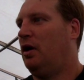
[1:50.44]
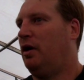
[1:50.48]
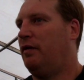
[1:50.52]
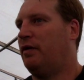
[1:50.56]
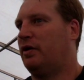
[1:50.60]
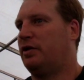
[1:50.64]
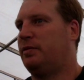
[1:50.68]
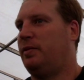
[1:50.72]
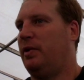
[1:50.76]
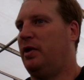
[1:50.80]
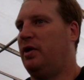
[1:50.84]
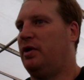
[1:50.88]

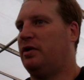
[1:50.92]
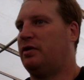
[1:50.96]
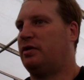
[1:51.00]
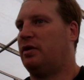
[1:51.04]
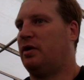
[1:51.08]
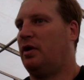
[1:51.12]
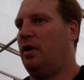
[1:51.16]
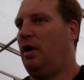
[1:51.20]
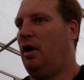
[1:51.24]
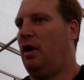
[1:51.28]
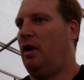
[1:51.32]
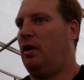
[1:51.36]
I've
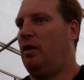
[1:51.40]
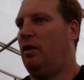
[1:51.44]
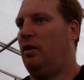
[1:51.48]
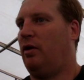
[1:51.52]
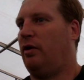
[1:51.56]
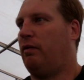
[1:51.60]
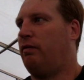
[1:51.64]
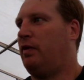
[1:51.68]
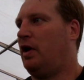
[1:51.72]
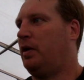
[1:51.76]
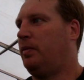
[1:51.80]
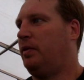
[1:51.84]
experienced uh, a
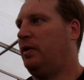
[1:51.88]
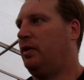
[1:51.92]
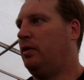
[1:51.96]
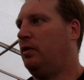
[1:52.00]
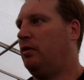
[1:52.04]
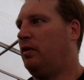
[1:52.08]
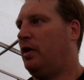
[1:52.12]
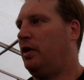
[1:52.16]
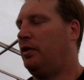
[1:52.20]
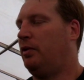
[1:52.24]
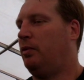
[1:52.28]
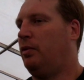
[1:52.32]
lot of rugby
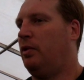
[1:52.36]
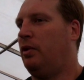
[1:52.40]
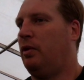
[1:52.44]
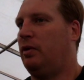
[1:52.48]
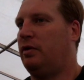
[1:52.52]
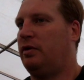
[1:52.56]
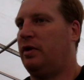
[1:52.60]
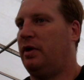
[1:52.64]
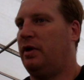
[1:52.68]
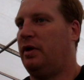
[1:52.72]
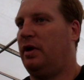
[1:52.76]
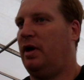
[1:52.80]
all around the
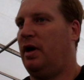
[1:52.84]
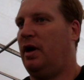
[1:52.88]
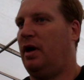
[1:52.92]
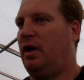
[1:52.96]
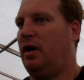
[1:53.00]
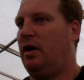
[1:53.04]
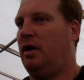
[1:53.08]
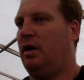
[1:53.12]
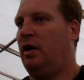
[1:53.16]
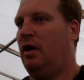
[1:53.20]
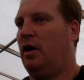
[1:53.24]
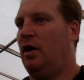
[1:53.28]
world and
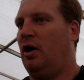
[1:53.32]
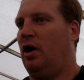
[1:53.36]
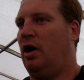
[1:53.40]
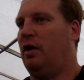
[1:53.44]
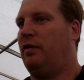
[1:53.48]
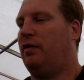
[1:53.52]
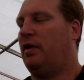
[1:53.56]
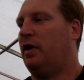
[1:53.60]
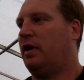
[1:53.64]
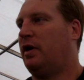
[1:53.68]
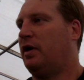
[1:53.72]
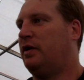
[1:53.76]
uh,
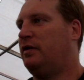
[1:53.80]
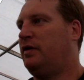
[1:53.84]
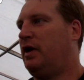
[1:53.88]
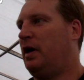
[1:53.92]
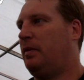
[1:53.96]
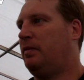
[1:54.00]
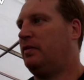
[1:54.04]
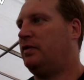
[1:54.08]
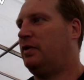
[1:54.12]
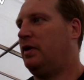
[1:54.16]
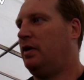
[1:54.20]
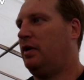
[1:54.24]
hopefully I can
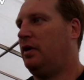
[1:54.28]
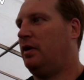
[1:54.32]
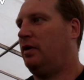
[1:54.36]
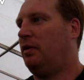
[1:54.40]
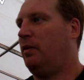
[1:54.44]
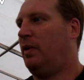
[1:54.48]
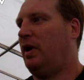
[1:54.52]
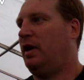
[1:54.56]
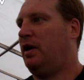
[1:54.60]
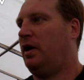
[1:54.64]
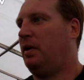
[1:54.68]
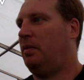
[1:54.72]
adapt to
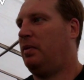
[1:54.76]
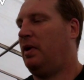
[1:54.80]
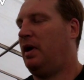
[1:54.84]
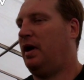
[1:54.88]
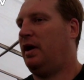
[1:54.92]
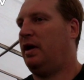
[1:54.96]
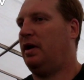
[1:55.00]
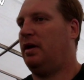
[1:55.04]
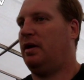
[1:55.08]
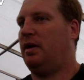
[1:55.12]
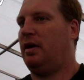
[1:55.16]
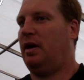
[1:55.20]
the way they
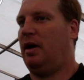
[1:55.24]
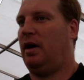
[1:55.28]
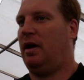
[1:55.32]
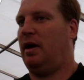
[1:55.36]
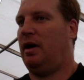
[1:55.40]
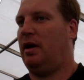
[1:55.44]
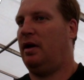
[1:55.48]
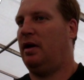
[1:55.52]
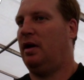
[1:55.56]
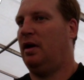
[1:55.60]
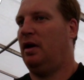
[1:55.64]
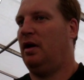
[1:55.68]
play and
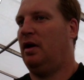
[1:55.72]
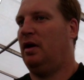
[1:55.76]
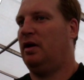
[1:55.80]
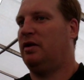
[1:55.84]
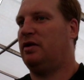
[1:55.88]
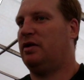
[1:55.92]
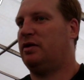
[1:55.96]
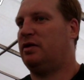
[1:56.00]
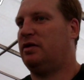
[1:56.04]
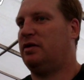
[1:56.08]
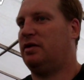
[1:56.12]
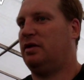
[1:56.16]
uh,
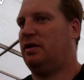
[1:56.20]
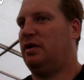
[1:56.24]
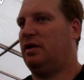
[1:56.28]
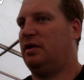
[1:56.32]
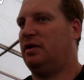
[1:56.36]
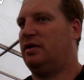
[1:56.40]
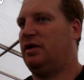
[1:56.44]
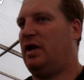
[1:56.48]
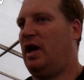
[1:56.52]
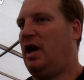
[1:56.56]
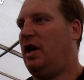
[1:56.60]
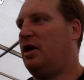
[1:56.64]
just,
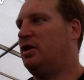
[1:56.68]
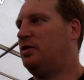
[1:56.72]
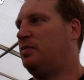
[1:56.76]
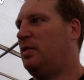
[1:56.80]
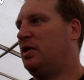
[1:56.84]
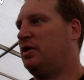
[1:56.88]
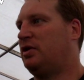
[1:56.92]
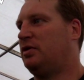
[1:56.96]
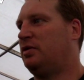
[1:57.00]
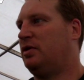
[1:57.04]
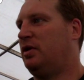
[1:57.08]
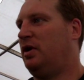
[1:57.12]
just, add as
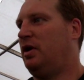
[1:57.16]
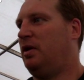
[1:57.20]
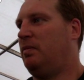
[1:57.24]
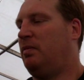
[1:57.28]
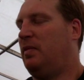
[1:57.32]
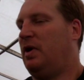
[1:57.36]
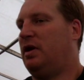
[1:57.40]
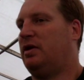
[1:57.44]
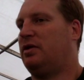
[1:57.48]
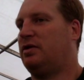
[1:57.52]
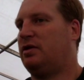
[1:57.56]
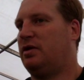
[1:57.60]
much
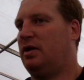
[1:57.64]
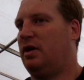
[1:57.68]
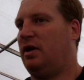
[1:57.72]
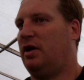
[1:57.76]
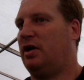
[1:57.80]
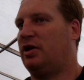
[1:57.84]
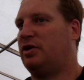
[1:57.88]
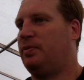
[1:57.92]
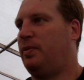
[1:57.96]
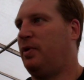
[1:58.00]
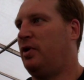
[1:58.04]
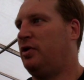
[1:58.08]
much
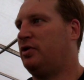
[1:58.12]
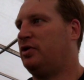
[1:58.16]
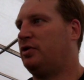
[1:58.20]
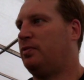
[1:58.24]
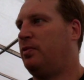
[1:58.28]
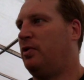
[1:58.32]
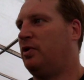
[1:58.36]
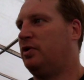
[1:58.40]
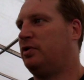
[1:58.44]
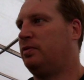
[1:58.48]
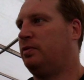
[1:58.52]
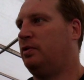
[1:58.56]
uh, experience
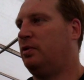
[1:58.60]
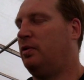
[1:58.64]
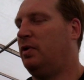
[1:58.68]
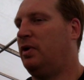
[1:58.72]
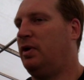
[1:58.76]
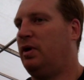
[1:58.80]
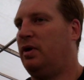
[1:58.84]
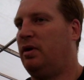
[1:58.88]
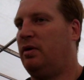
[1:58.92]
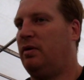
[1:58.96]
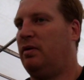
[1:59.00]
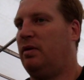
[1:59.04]
as
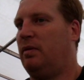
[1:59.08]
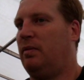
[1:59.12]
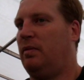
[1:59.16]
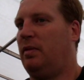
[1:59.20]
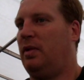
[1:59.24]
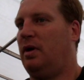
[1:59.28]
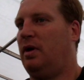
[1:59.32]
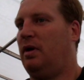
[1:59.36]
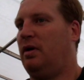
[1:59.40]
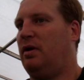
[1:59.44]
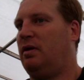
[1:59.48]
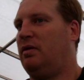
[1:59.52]
possible and,
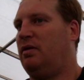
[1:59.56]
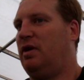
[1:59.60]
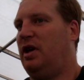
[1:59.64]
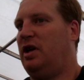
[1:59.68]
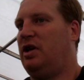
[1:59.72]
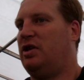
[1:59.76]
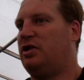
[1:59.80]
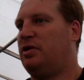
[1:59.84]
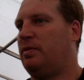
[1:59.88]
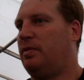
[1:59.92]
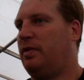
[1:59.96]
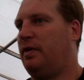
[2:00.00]
and
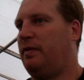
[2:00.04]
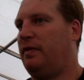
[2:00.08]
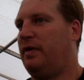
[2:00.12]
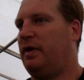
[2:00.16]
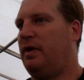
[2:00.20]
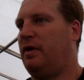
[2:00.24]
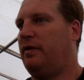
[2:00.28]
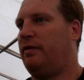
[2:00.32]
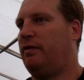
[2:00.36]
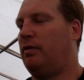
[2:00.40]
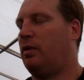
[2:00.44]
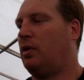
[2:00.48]
leadership if,
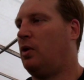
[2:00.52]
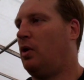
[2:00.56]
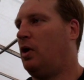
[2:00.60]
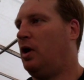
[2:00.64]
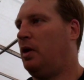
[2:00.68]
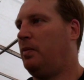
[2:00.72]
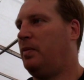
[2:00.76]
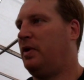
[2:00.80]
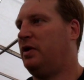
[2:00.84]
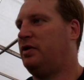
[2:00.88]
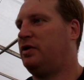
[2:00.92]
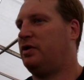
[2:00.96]
if,
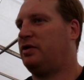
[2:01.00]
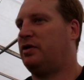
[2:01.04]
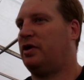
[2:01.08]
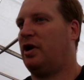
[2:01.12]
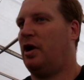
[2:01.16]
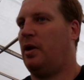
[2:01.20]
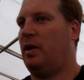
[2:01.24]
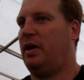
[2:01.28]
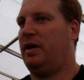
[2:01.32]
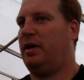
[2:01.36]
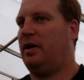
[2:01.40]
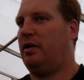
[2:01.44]
required, but just to
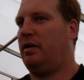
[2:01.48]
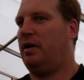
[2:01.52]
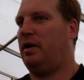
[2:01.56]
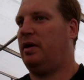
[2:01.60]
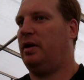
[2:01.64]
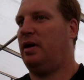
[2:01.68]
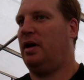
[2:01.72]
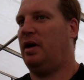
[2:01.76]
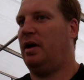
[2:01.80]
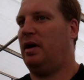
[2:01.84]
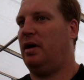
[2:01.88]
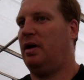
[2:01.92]
go out there
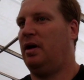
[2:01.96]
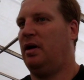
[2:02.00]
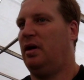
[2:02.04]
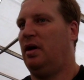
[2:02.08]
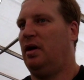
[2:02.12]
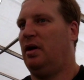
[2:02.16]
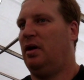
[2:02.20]
and uh,